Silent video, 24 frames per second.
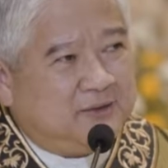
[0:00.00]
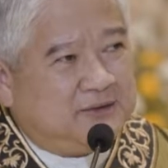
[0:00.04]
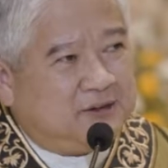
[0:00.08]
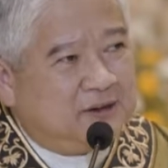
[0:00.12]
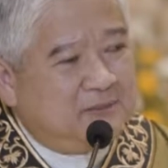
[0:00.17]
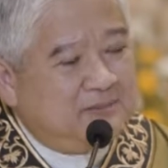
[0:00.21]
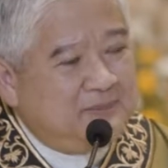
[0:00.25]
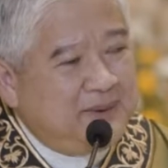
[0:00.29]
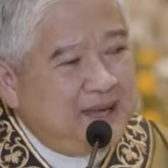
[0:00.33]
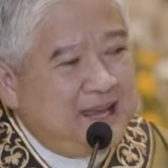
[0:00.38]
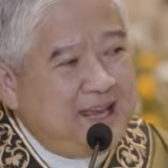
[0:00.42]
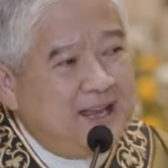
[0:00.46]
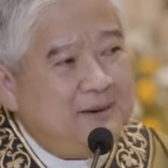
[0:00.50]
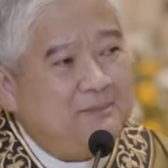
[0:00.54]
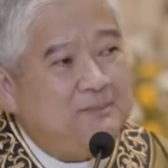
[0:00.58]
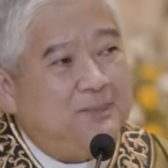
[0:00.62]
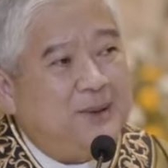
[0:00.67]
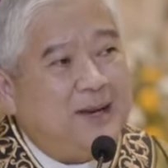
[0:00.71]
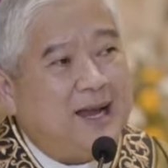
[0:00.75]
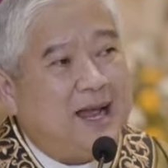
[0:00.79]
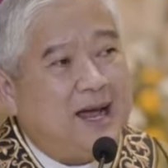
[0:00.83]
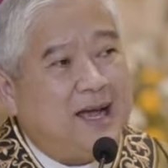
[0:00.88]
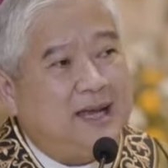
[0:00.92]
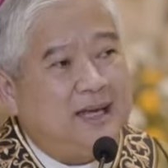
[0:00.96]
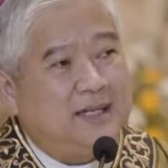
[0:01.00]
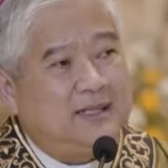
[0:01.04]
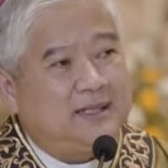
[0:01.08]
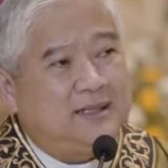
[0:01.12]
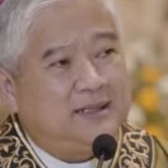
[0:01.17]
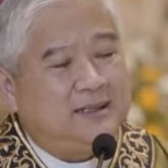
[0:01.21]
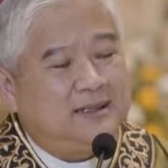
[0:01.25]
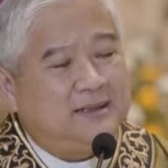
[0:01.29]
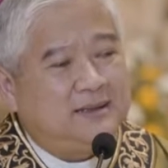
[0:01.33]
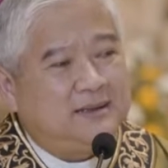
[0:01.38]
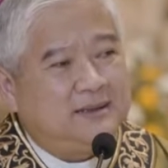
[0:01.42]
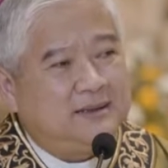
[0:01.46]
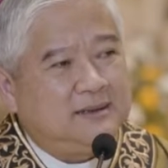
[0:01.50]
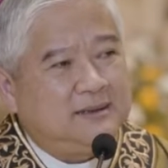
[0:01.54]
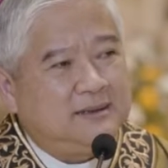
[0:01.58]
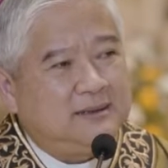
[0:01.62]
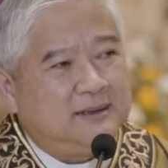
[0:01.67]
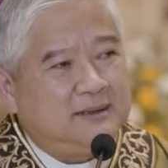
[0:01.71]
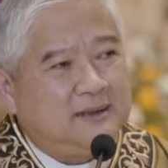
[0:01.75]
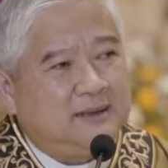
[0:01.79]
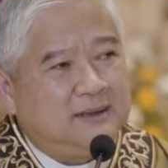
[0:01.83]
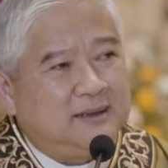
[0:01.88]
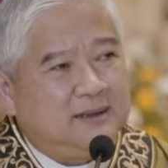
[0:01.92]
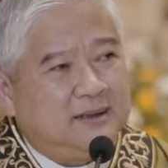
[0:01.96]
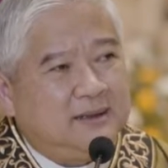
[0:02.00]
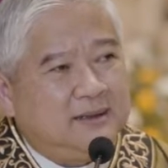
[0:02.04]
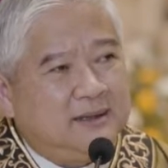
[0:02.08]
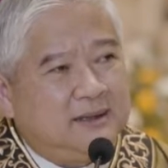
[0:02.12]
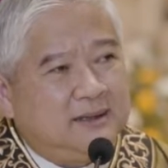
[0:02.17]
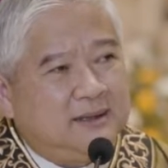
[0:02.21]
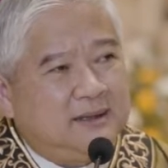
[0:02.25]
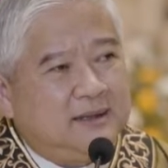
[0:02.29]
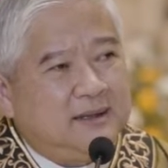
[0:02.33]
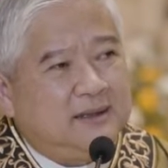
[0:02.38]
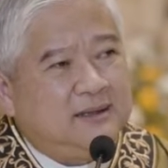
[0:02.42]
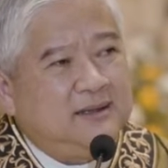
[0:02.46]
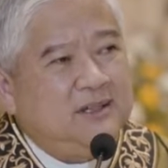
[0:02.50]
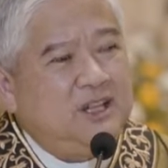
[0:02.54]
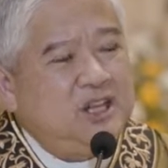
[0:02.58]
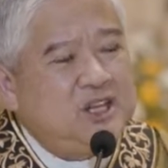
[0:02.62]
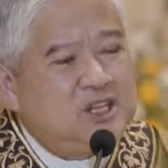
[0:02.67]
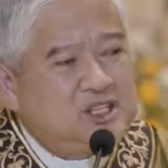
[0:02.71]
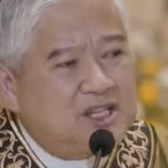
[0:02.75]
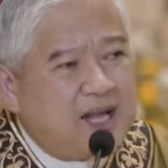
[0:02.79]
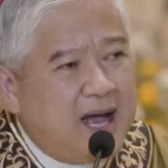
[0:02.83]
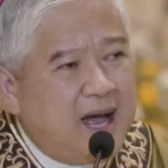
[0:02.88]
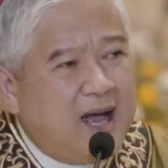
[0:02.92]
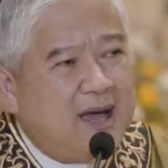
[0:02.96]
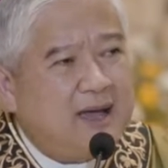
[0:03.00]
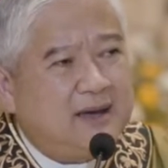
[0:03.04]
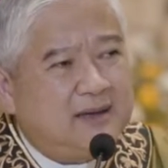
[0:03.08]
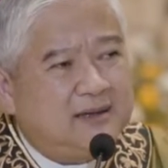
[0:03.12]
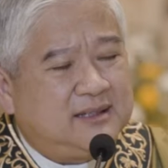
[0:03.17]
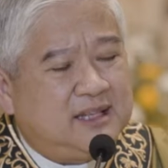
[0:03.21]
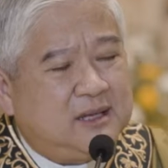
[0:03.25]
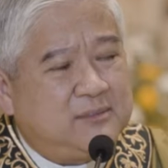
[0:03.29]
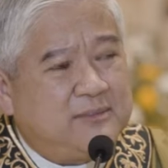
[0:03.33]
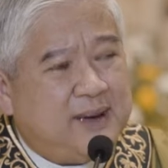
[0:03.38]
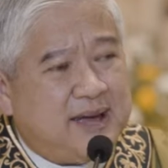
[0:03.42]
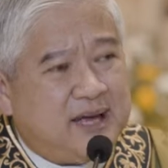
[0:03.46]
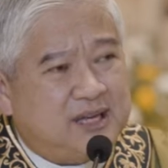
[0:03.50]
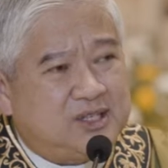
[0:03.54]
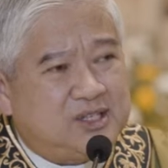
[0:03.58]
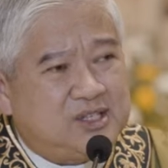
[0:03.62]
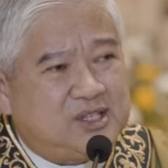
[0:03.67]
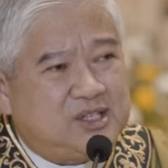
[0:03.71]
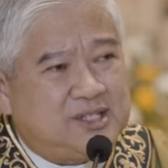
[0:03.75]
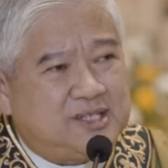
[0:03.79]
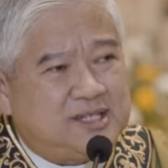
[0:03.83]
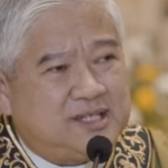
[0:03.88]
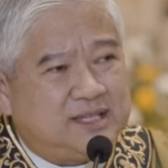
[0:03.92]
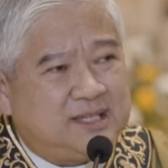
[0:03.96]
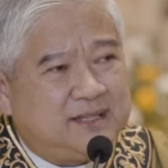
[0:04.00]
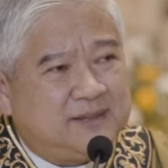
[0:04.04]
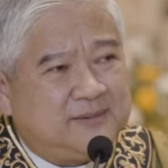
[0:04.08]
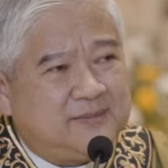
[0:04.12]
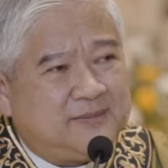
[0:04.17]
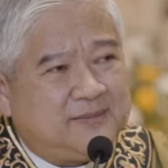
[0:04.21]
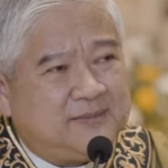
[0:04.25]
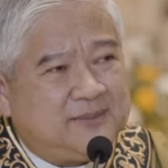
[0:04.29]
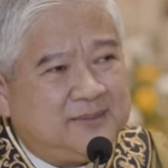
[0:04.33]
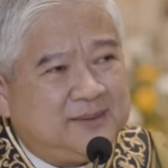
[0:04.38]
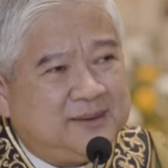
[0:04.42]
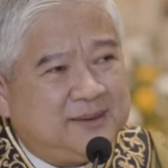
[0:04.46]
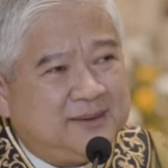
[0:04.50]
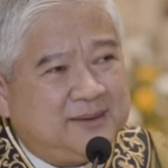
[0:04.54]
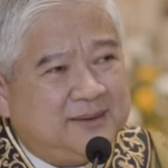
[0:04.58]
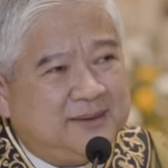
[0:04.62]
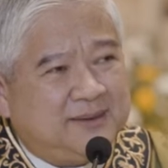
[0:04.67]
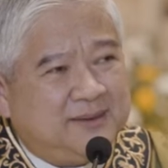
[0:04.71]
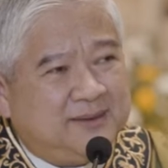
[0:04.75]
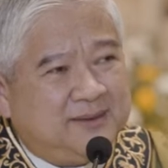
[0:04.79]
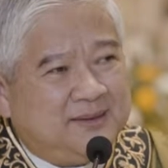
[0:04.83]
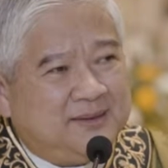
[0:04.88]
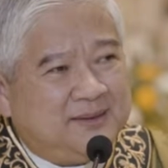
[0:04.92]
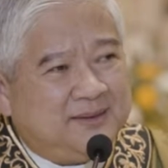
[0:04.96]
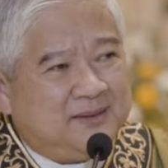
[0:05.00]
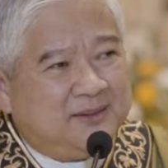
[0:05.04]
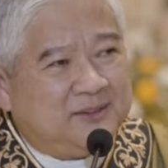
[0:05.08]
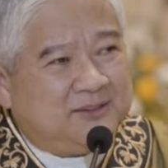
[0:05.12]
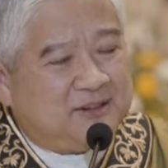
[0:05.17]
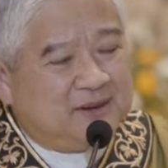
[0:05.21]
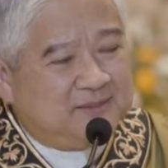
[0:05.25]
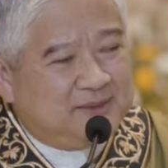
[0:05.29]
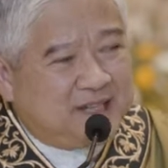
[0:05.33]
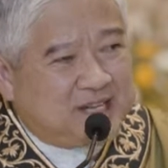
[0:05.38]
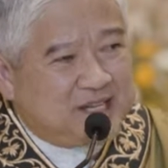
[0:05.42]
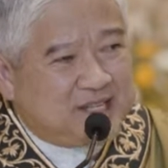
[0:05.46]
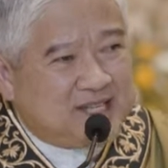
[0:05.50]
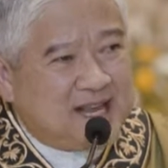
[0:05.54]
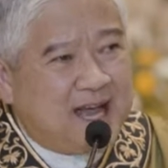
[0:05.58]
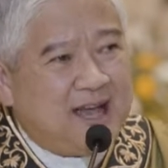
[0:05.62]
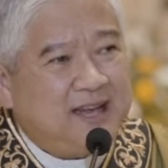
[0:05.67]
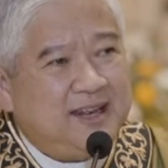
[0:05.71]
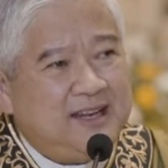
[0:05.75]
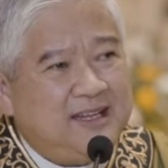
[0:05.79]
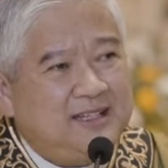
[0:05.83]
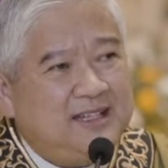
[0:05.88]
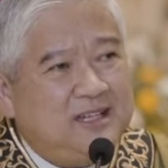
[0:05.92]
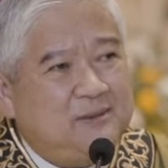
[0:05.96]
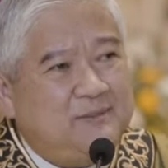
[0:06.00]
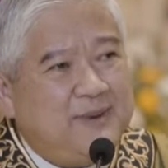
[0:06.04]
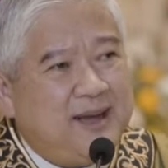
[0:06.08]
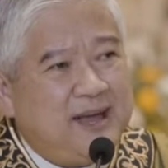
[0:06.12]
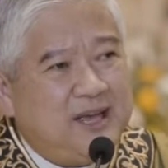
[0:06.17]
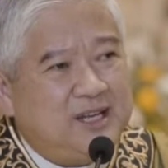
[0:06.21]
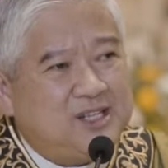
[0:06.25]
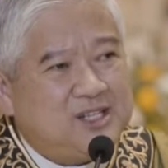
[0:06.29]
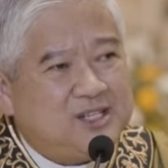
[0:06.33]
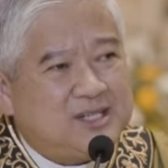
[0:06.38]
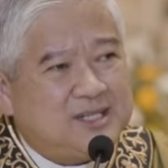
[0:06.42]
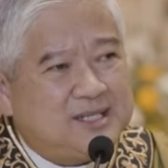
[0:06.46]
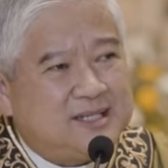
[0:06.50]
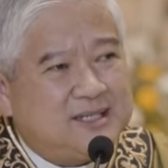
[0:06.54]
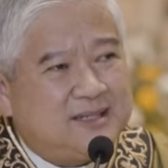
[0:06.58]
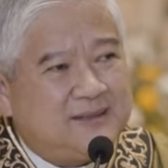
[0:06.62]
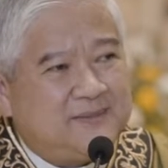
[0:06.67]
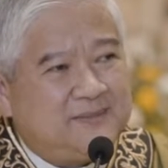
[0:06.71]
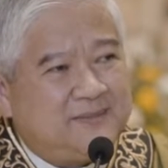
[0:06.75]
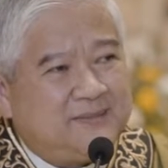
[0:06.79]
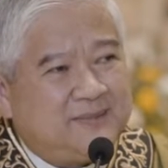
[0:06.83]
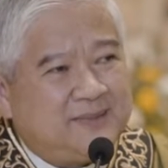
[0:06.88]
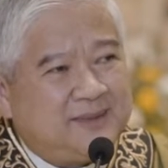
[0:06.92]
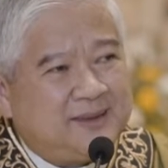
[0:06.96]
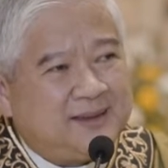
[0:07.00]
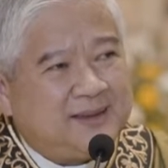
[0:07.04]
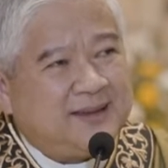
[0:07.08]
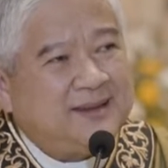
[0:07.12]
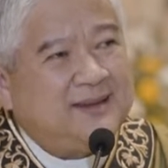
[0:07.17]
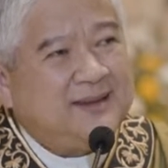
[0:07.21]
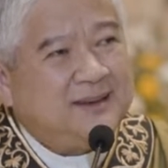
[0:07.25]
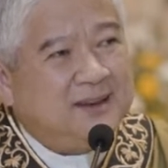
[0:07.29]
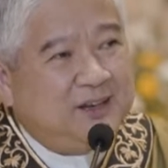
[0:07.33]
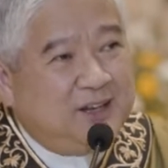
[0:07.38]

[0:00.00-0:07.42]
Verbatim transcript: From being polite, desire the best. From desiring the best,